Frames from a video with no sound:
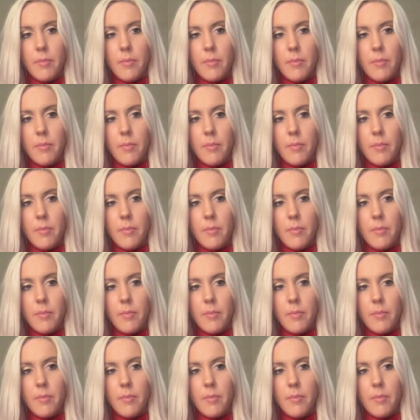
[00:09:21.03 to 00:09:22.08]
with
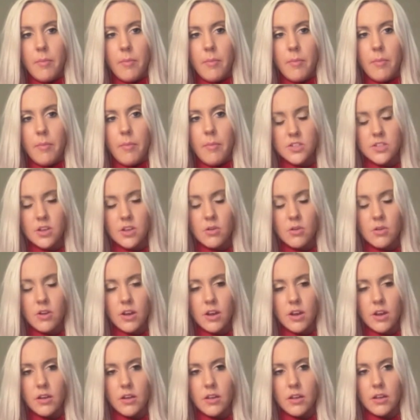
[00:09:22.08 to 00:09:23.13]
what they have on
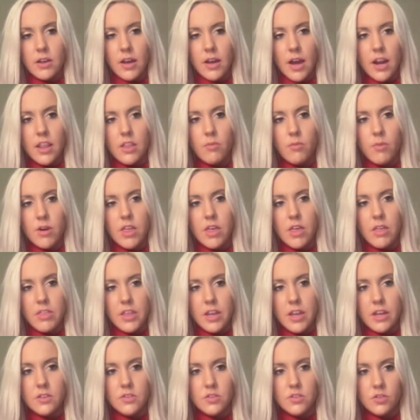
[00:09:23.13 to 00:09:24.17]
offense going on in
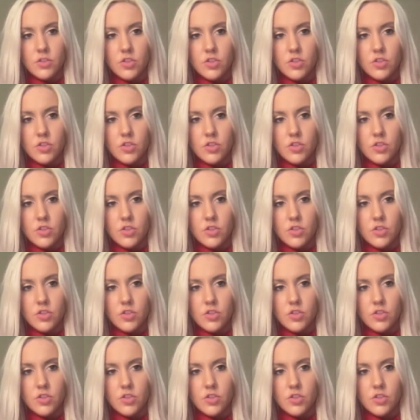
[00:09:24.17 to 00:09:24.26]
Minnesota